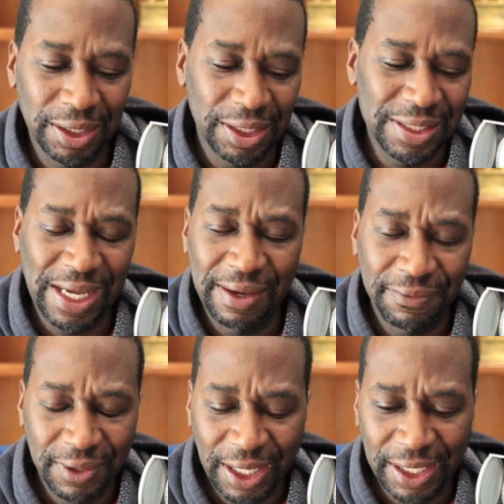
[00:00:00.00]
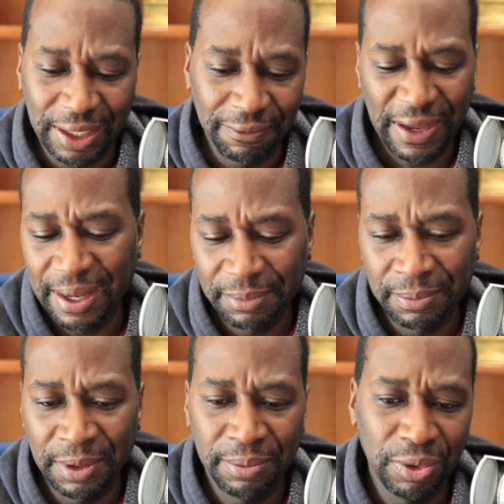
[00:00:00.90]
designed for like a family
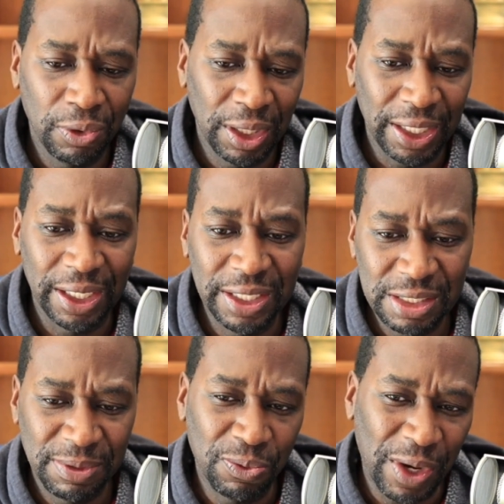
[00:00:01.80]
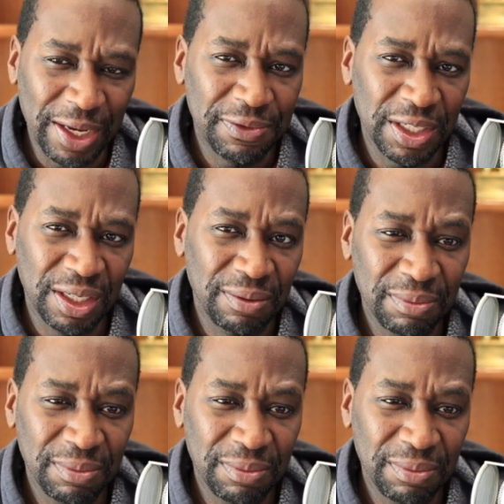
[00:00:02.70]
member or like a husband-wife team.